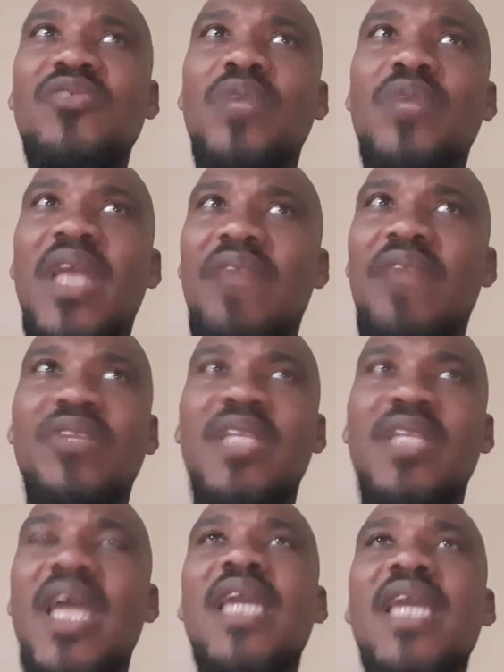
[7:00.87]
with every
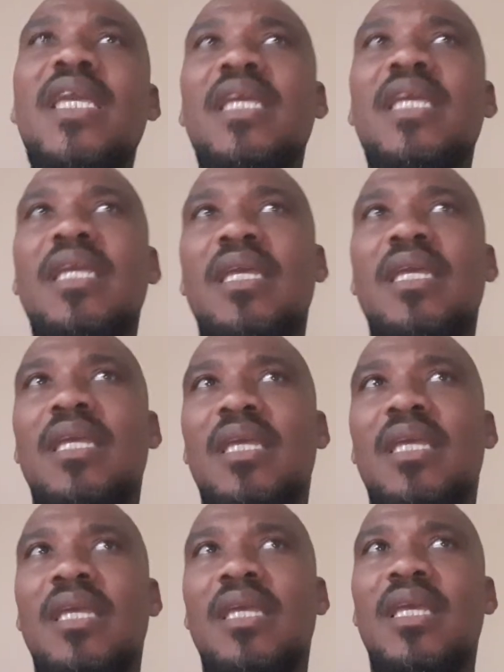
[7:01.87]
day,
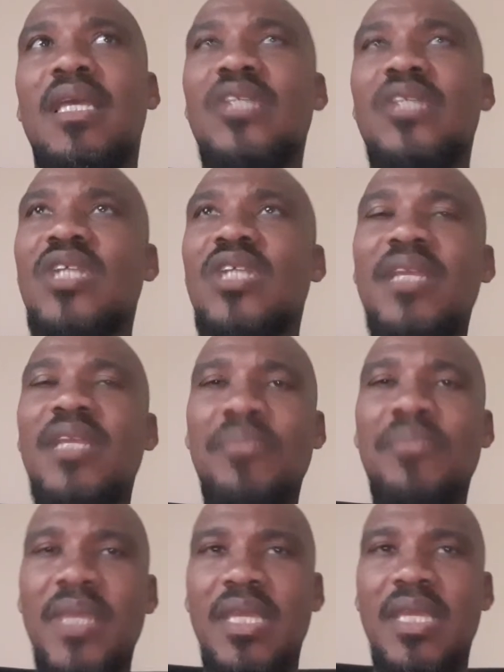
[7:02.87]
it's clear to
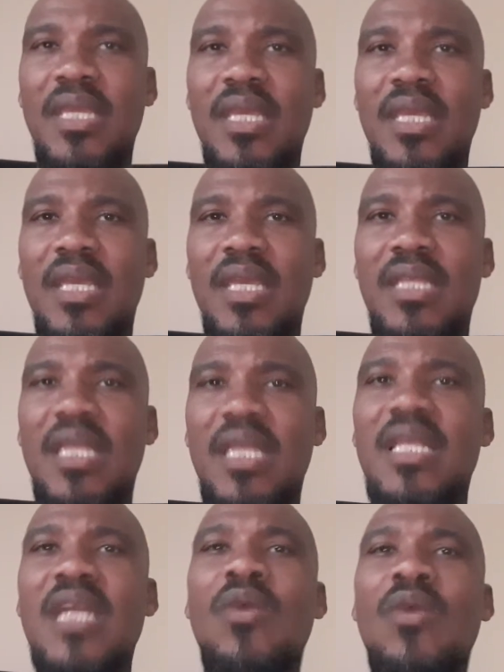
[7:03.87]
me that
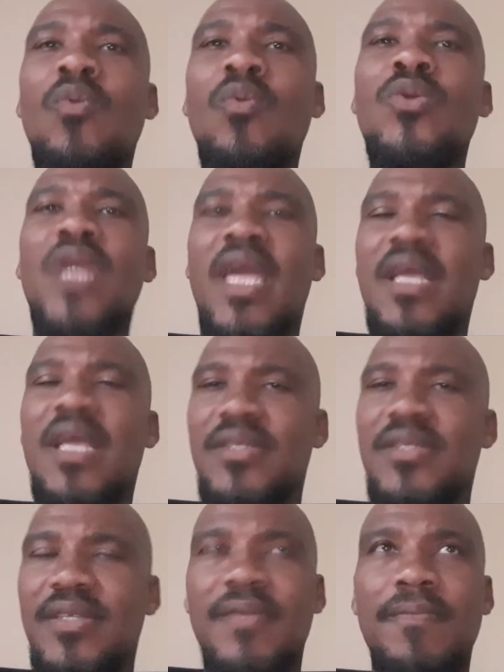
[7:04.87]
they don't want to
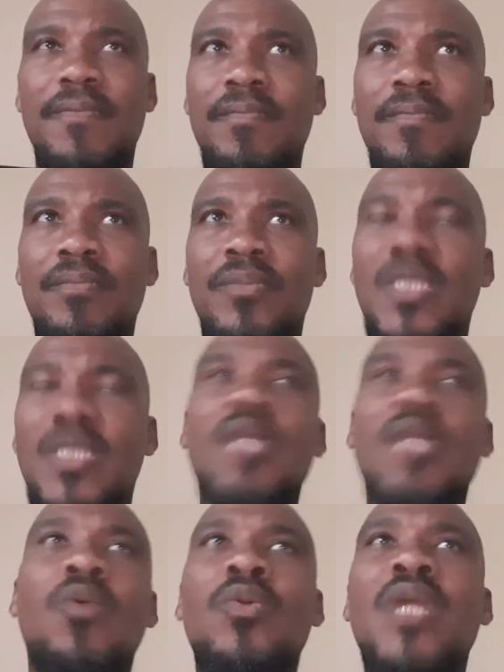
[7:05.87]
answer. They
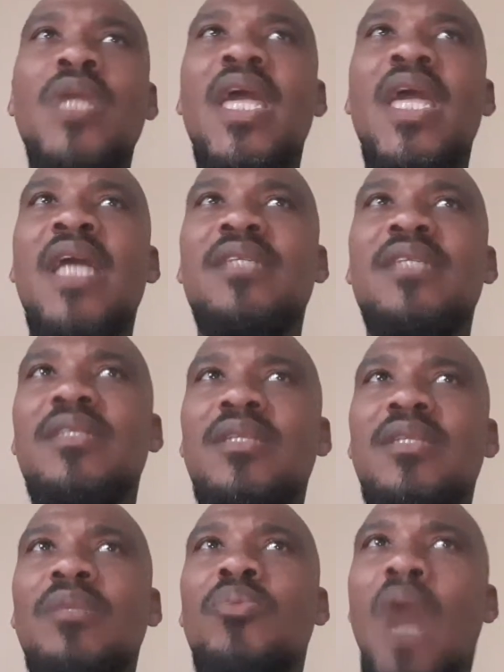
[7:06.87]
don't want to answer to
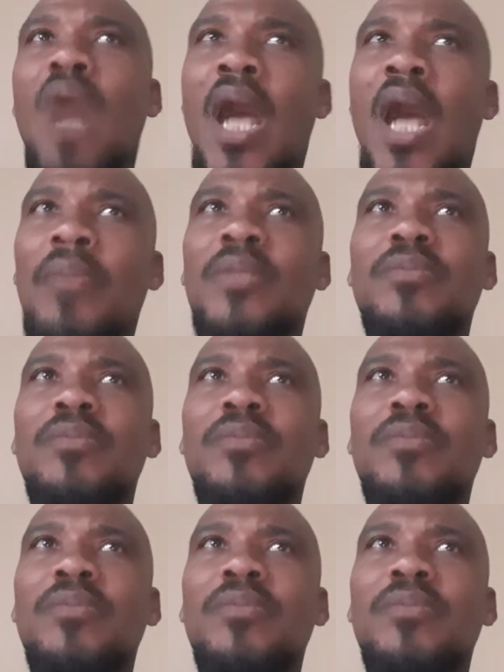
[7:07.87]
the problems.